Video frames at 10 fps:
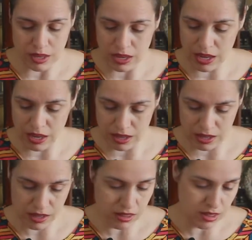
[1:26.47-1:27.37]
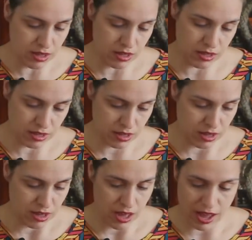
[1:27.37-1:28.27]
and
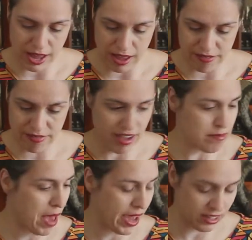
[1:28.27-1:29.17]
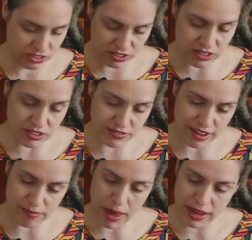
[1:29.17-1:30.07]
I have 5
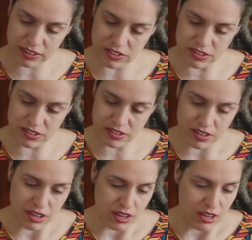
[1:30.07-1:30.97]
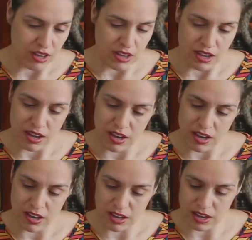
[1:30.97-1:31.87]
packages,
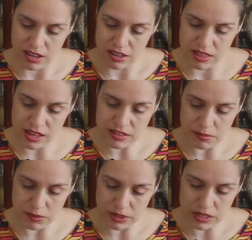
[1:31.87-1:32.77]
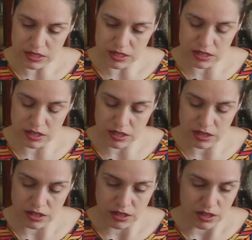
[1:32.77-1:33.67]
and that's about it.
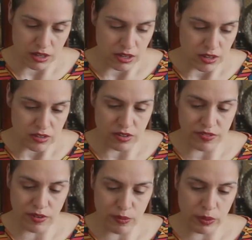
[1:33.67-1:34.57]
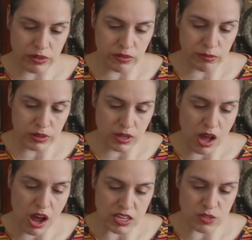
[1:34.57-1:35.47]
So if you were wondering what the
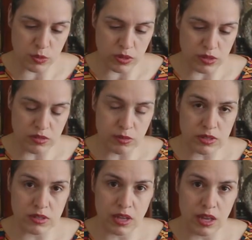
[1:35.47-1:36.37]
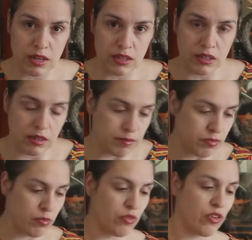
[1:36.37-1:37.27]
cost was
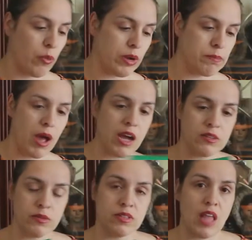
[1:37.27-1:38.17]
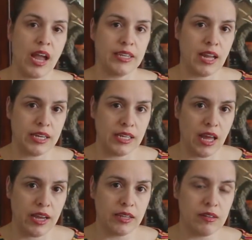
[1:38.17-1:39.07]
for one box was
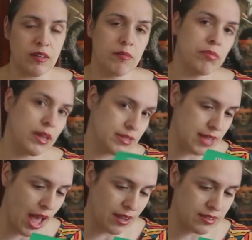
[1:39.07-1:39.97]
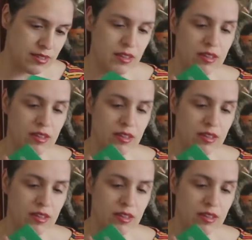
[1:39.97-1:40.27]
$9.99 plus tax.